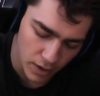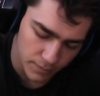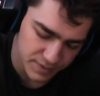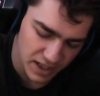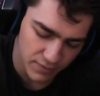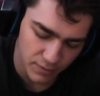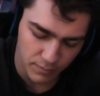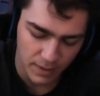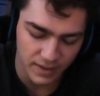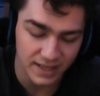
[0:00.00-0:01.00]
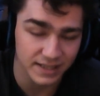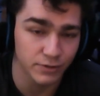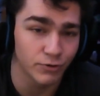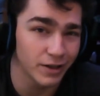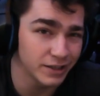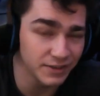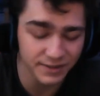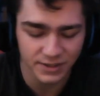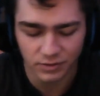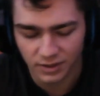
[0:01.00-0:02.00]
see if he maybe has any relatives
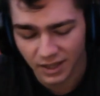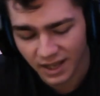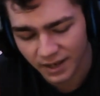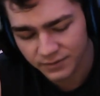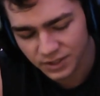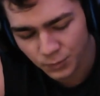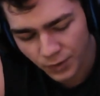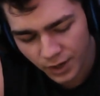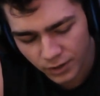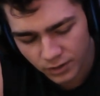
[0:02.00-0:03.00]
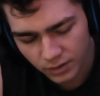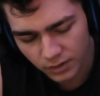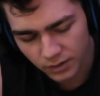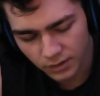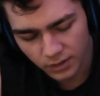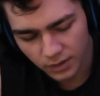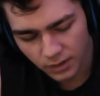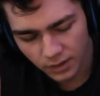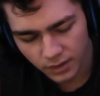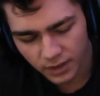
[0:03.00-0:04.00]
still alive somewhere.
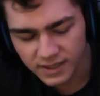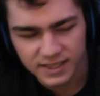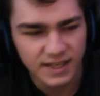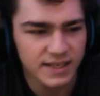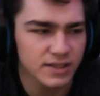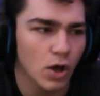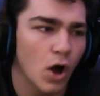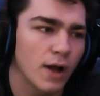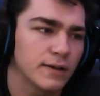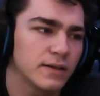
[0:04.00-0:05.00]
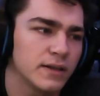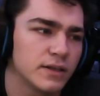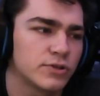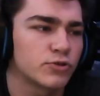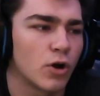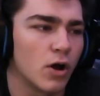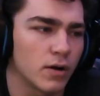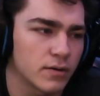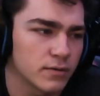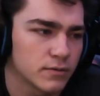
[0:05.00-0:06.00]
Because he is oddly strong
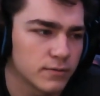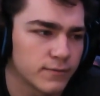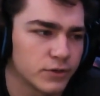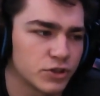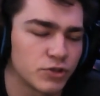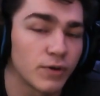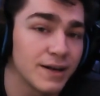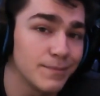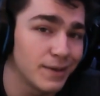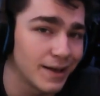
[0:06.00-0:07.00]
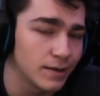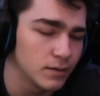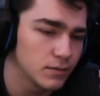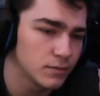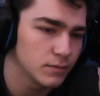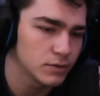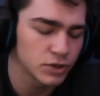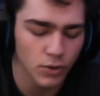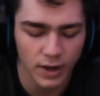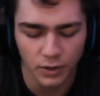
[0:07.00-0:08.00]
for just a random kid.
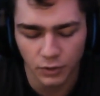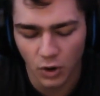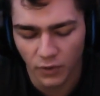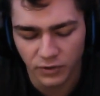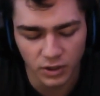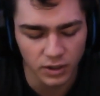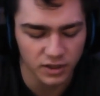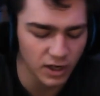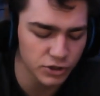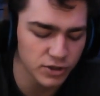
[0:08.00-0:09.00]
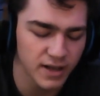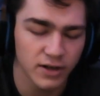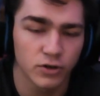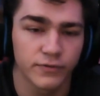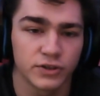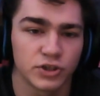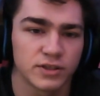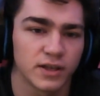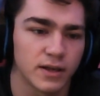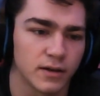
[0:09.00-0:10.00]
So I don't know if they're going to touch on that or if it's just
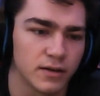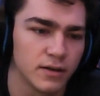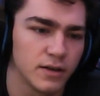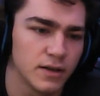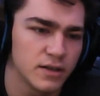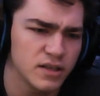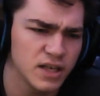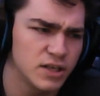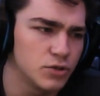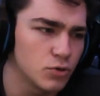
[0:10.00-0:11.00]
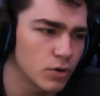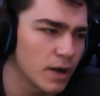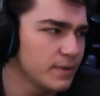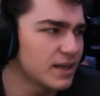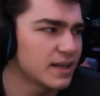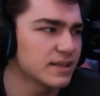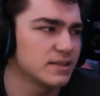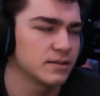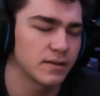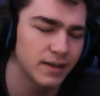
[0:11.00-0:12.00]
like a Itadori. I mean, I guess,
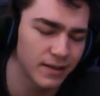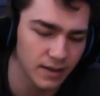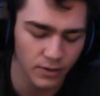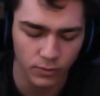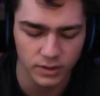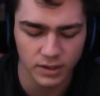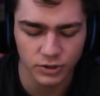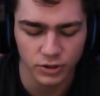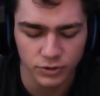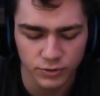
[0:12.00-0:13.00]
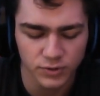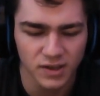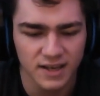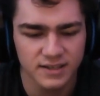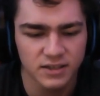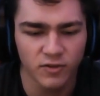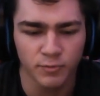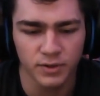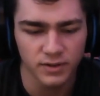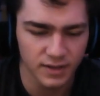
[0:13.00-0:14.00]
I don't want to touch on Jujutsu Kaisen and stuff,
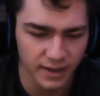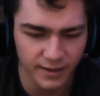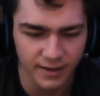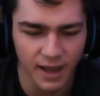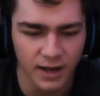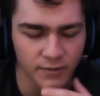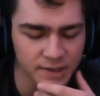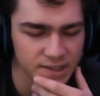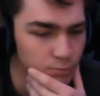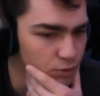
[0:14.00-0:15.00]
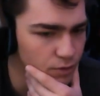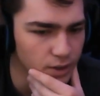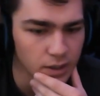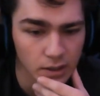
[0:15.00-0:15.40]
but that kind of had a similar thing.